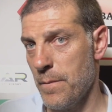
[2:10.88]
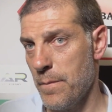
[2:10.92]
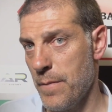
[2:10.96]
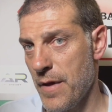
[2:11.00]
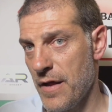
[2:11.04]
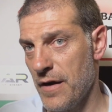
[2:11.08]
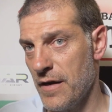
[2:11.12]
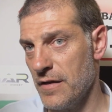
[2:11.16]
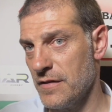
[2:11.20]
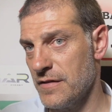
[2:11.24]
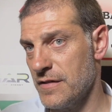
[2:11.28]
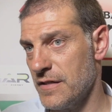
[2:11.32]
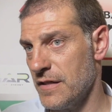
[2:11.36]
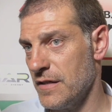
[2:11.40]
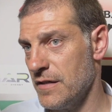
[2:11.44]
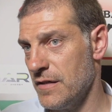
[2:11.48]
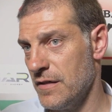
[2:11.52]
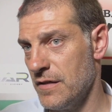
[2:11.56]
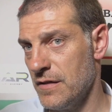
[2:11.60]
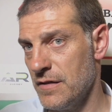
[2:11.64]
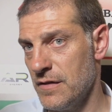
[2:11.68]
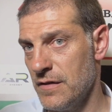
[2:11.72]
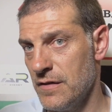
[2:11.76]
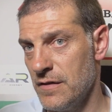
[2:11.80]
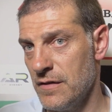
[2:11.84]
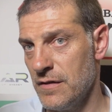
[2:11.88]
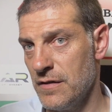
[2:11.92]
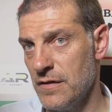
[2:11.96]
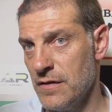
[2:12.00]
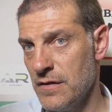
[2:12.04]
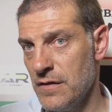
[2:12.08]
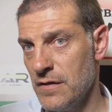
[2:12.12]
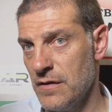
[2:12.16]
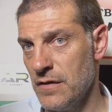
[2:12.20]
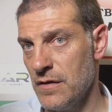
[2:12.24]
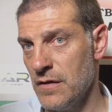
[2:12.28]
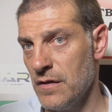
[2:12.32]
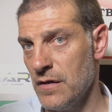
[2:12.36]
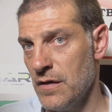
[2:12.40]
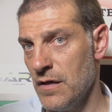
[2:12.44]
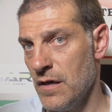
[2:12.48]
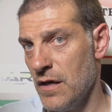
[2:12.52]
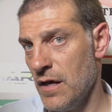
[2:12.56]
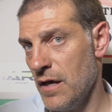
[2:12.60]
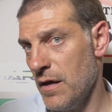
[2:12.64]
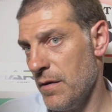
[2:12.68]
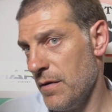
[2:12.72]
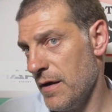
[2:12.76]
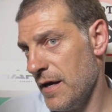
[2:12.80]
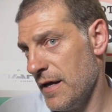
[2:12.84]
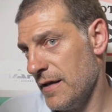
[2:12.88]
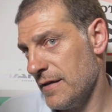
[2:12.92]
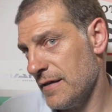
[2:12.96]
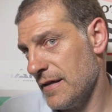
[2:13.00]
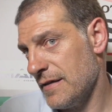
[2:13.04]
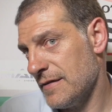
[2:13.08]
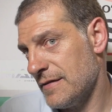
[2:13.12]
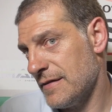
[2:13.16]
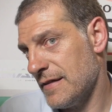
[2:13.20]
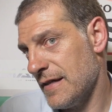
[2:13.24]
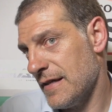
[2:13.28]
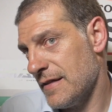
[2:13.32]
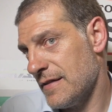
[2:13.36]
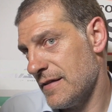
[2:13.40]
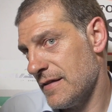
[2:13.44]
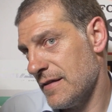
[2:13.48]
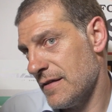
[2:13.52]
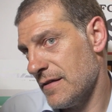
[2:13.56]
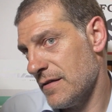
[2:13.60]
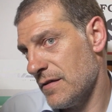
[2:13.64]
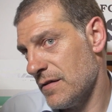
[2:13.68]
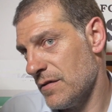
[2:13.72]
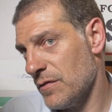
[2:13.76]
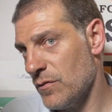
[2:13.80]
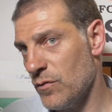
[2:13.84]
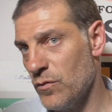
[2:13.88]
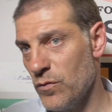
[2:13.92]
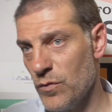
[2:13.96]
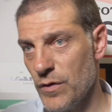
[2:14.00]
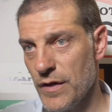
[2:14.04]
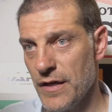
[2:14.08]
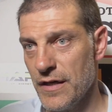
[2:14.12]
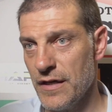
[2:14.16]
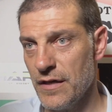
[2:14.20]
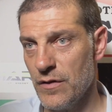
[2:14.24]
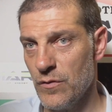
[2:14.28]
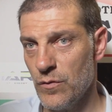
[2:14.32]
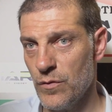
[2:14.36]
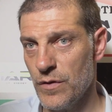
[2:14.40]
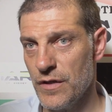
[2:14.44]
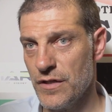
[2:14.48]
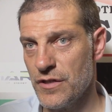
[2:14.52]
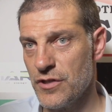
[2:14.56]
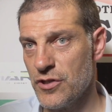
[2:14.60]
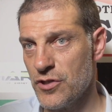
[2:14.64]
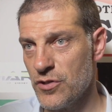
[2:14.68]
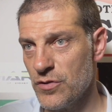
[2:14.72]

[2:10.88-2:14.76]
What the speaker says: penalty, and I said we